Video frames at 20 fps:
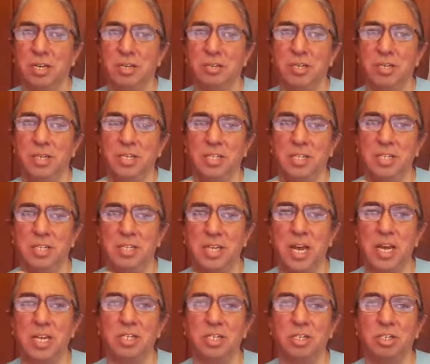
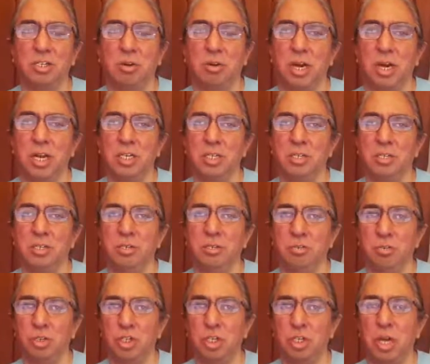instead try to
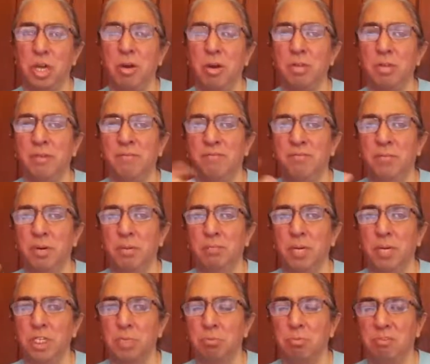share them from
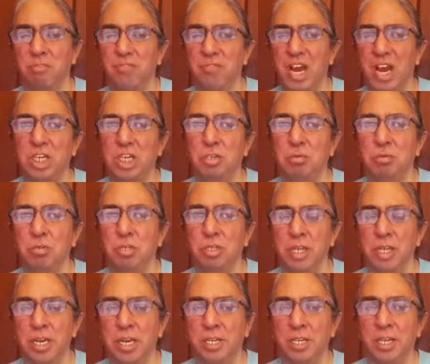much more
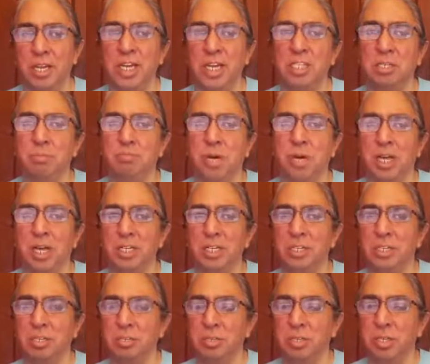factual and less
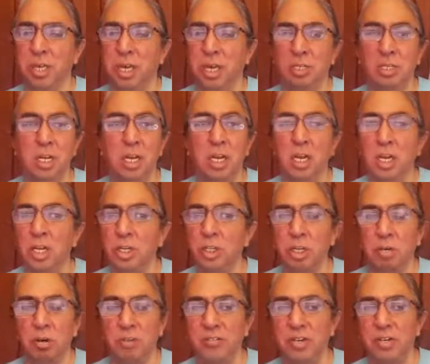biased news sites.
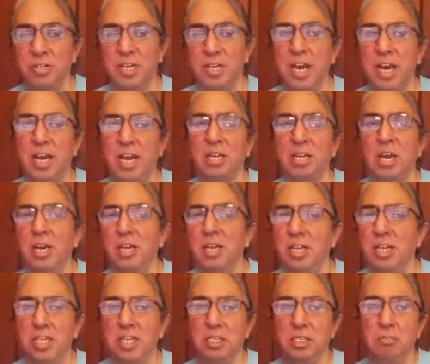So if there's a headline
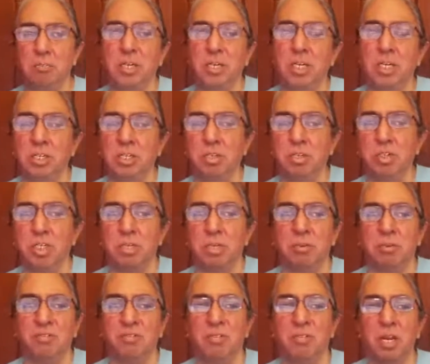that's being used to
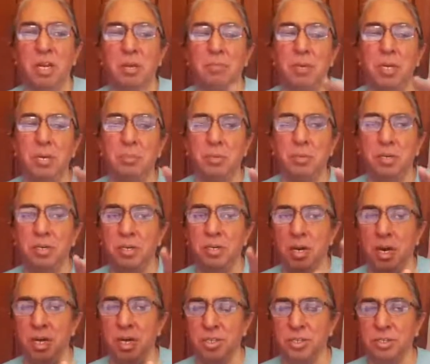inflame people
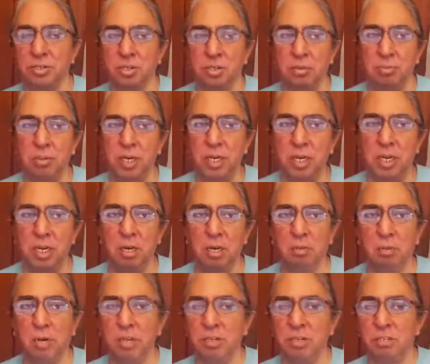on social media,
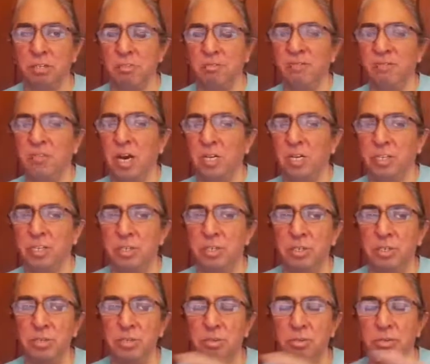whether it's from Fox
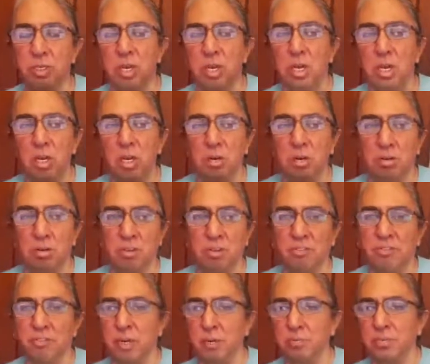News or
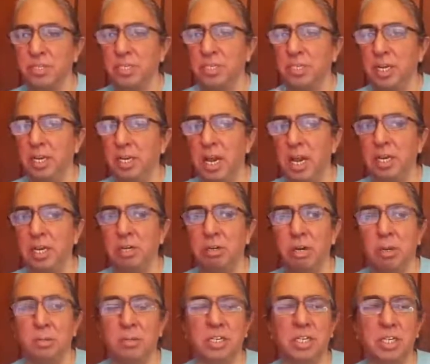from CNN or
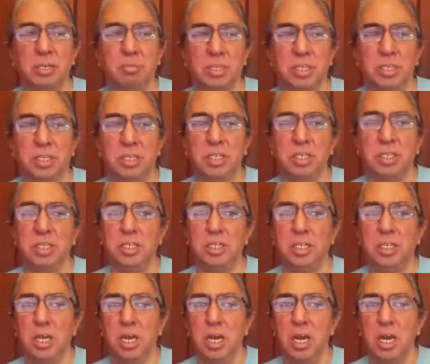MSNBC,